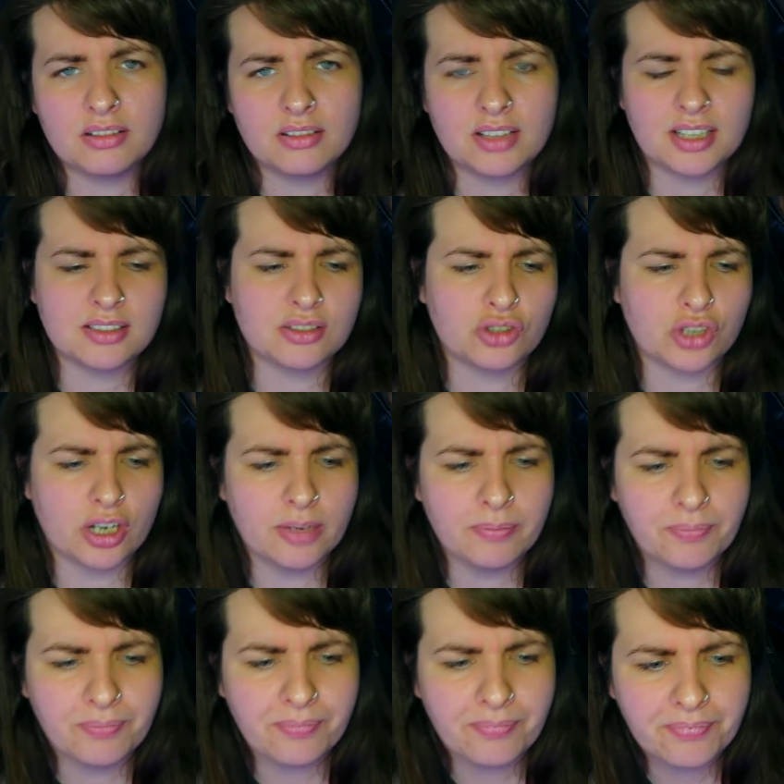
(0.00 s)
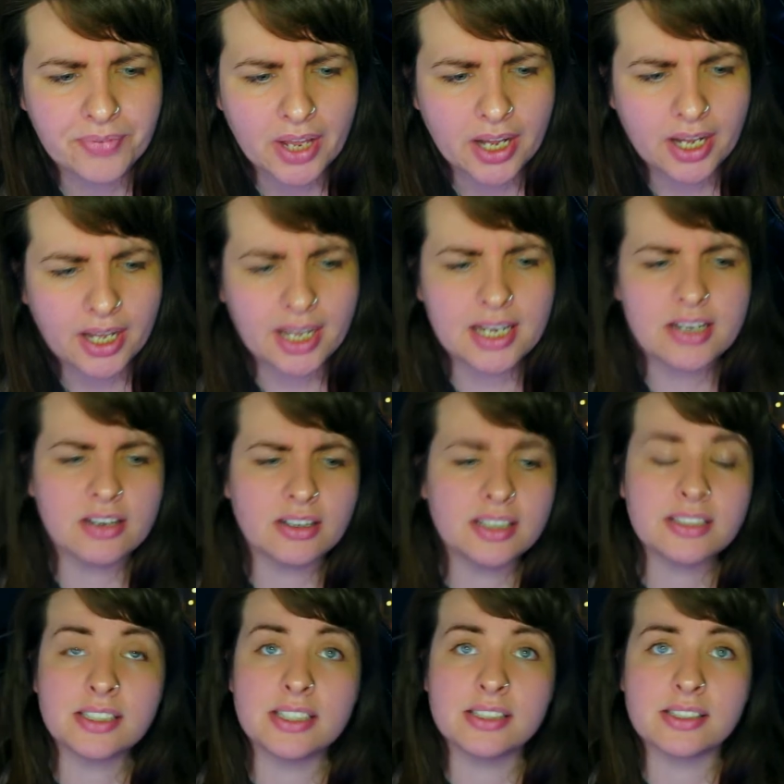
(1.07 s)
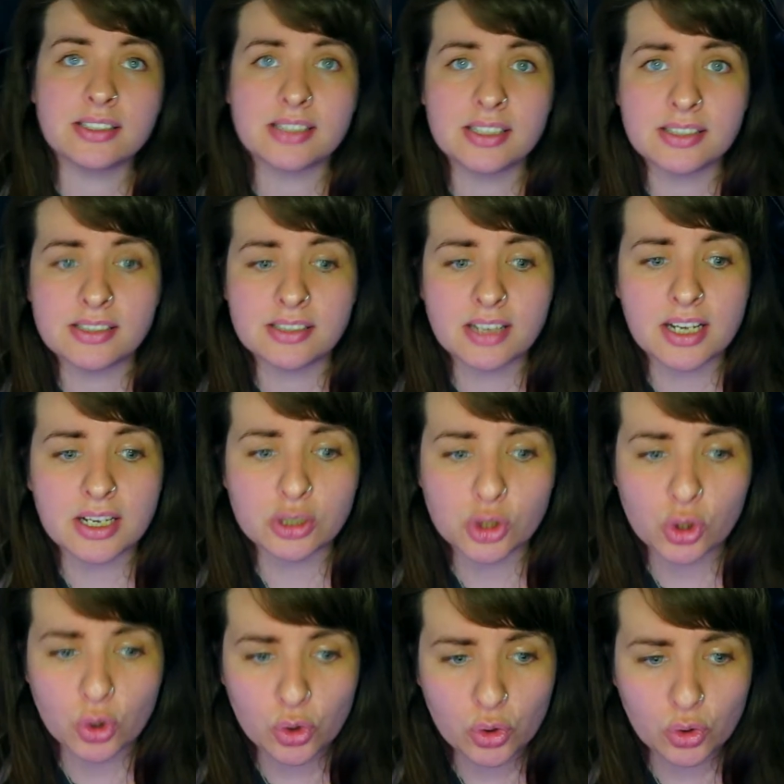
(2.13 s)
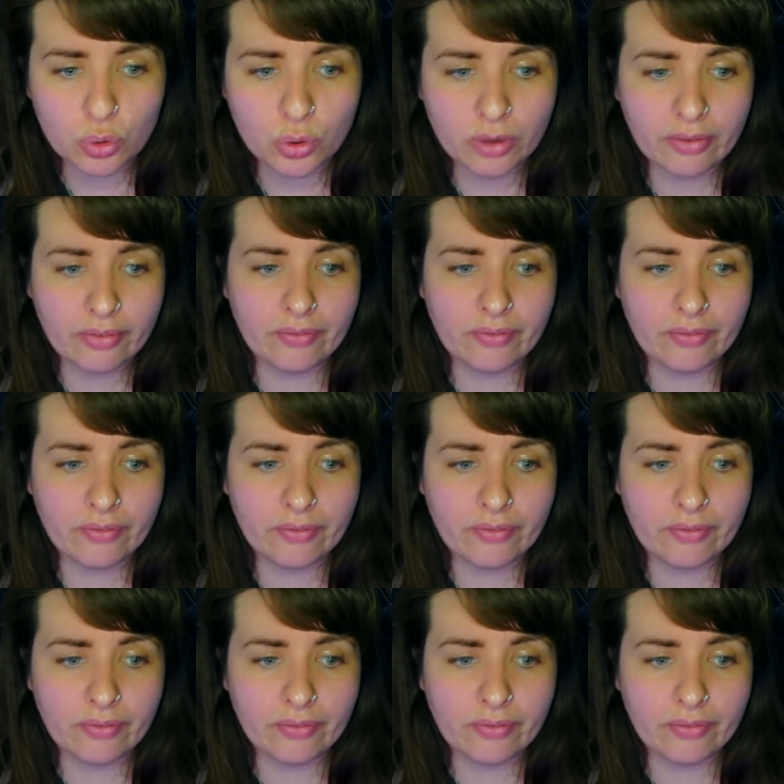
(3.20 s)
That's a shame. In 1962,